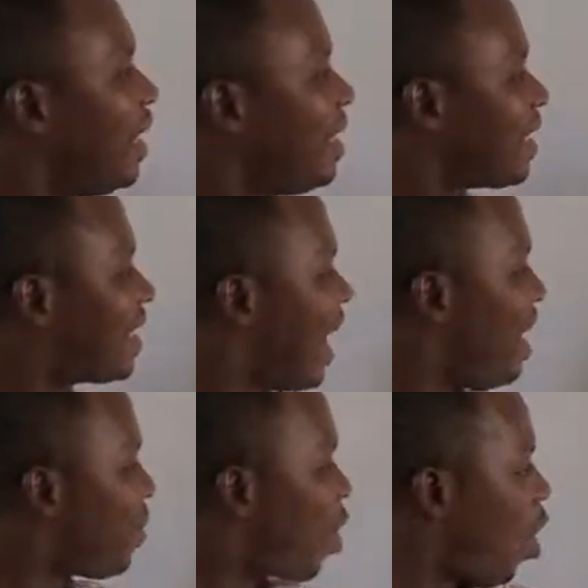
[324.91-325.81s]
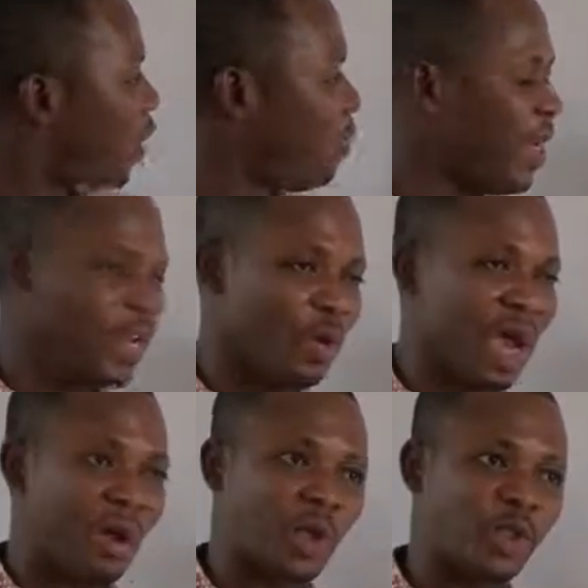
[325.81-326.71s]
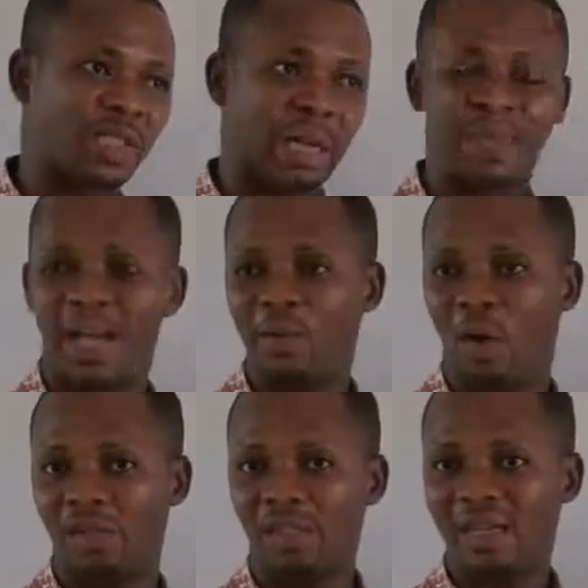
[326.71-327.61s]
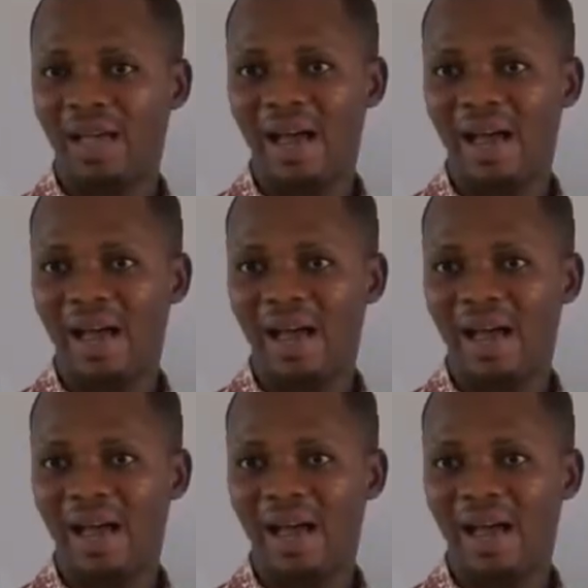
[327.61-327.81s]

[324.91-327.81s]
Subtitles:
The same chord PQ can also subtend what?